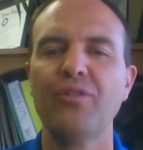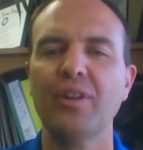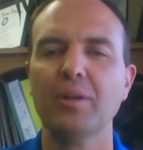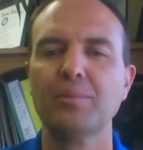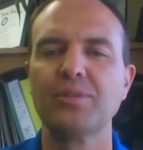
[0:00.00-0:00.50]

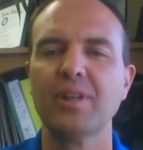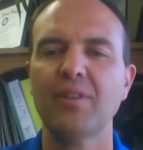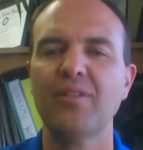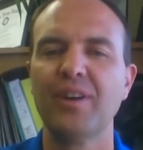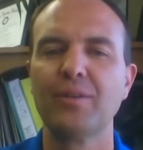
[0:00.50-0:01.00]
Phillips of
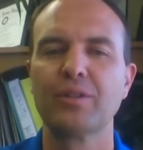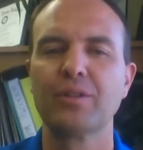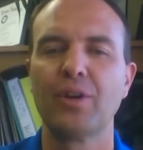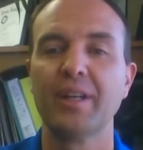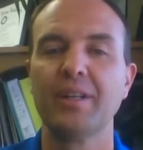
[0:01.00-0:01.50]
the Federal
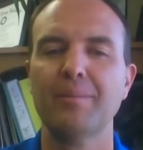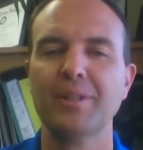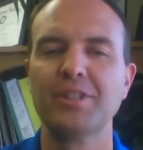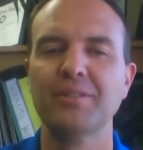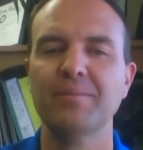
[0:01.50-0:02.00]
Trade
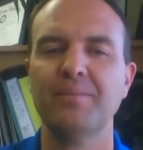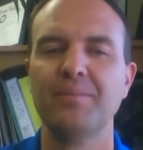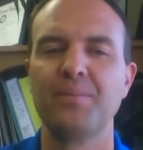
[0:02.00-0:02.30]
Commission.